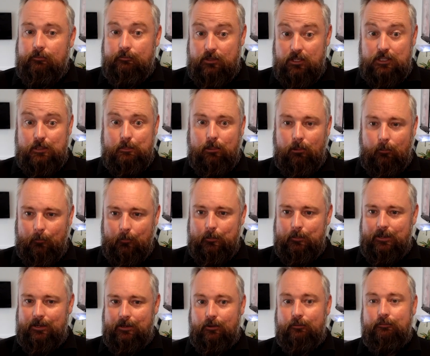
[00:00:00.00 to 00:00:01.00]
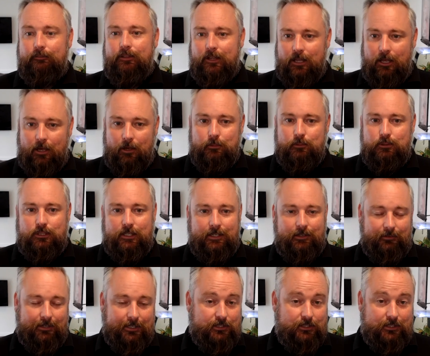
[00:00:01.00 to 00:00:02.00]
of the deployment of the code
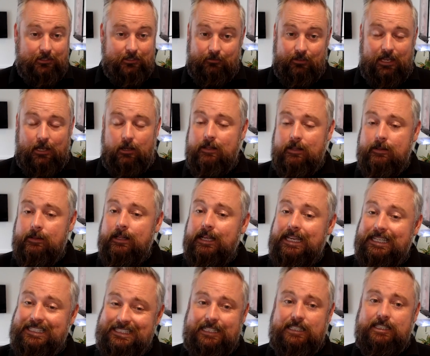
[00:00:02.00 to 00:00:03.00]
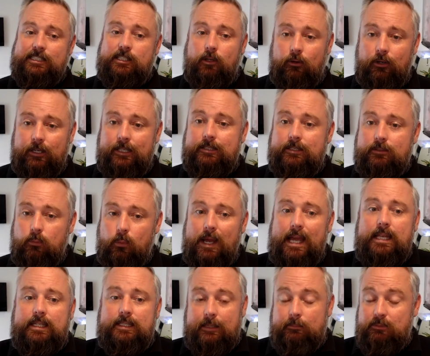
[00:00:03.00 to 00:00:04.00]
generation it's inside
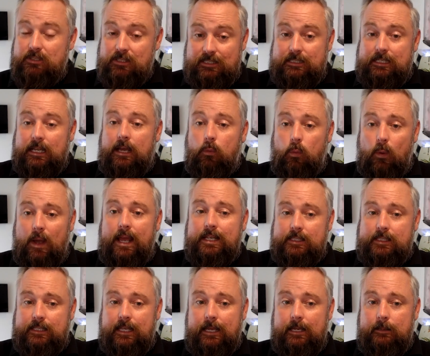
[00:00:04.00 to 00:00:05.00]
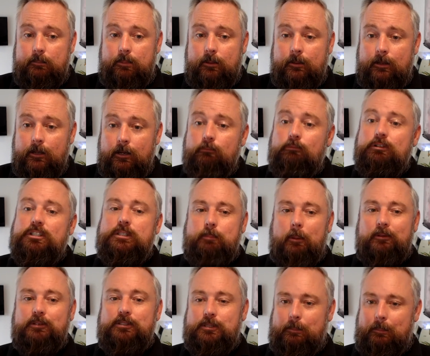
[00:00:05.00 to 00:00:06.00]
WhereScape. So it's a WhereScape
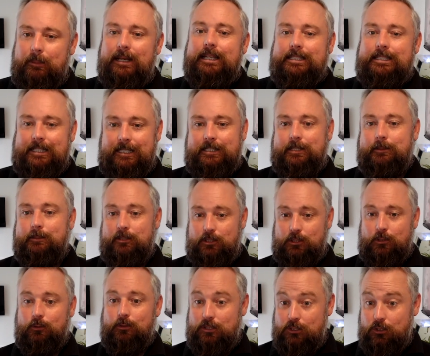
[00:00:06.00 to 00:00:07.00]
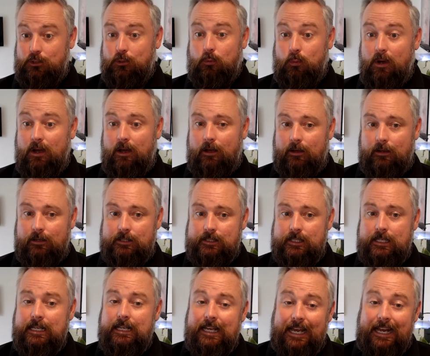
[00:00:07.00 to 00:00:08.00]
responsibility to ensure the tool works.
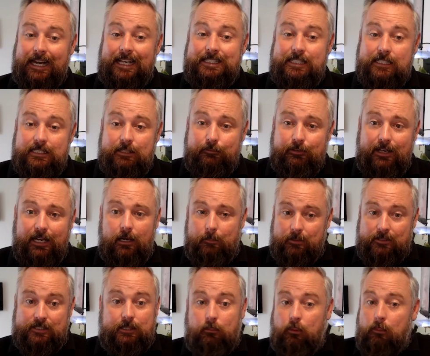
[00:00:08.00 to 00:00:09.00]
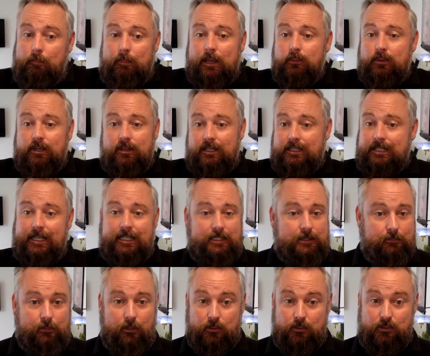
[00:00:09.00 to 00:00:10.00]
And as a developer, someone building the
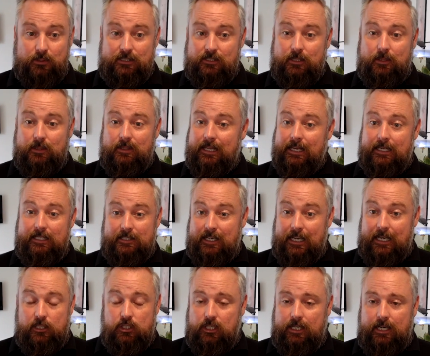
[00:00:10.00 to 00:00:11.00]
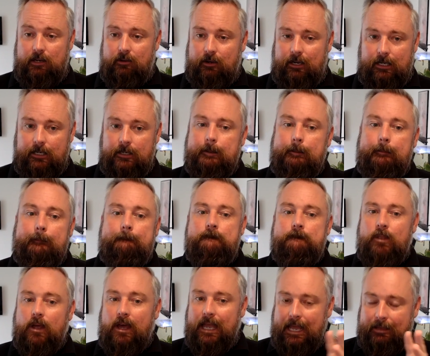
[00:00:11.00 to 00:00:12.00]
data models and doing the engineering,
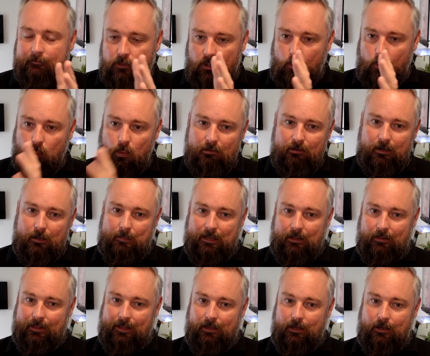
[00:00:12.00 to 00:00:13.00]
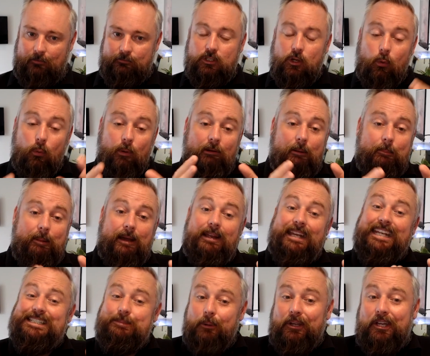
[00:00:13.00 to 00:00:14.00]
I haven't got to worry about that. I've just got to worry
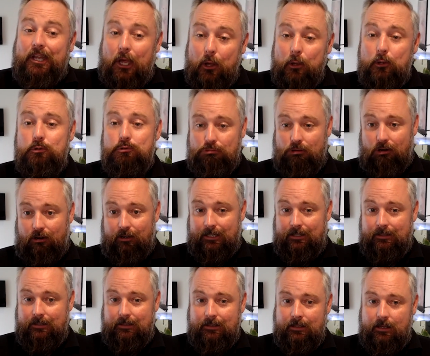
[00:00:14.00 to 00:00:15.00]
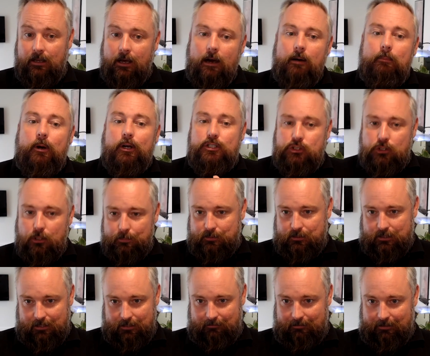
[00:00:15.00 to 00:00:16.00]
about, is my code right? Are my jobs
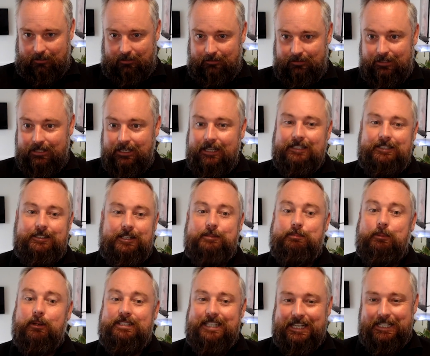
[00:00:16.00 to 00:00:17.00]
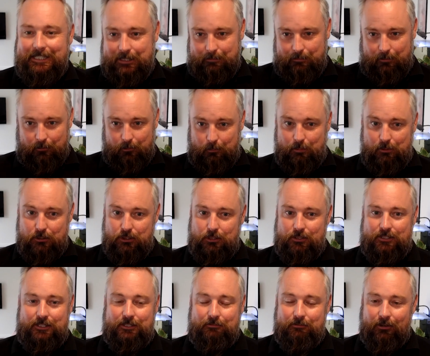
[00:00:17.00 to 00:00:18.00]
going to run? Does my data model
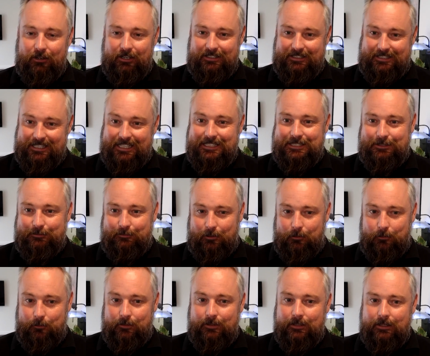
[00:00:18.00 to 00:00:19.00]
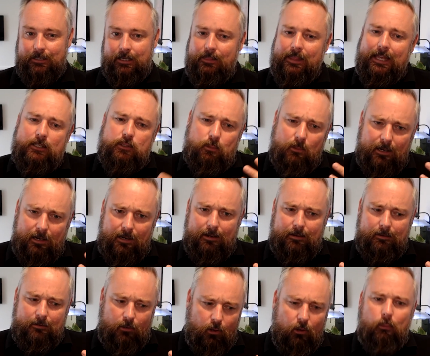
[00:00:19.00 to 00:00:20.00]
produce the right data vault? And that's
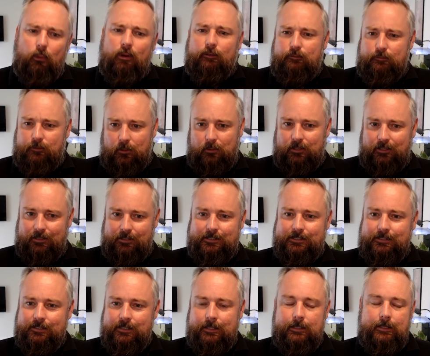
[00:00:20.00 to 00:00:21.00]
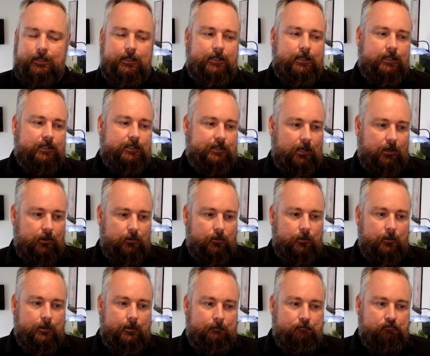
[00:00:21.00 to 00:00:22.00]
where I want to focus. So
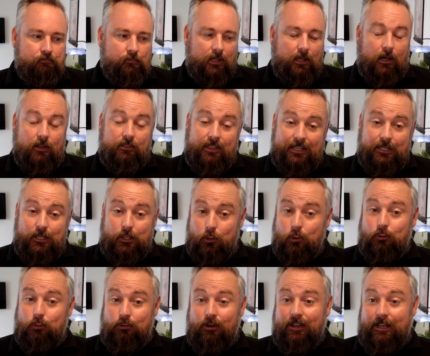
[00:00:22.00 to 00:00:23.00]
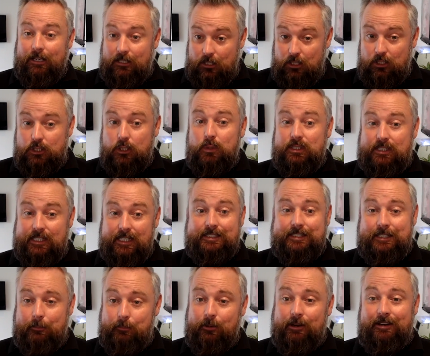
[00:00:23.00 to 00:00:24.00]
I think you're right. You do sit
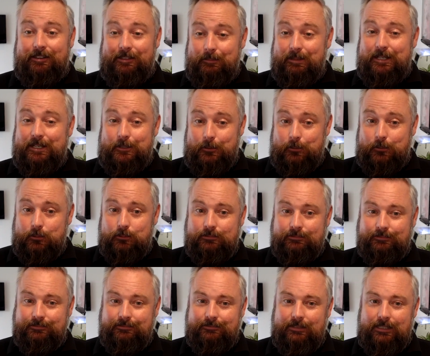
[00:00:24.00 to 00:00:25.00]
somewhere in the middle.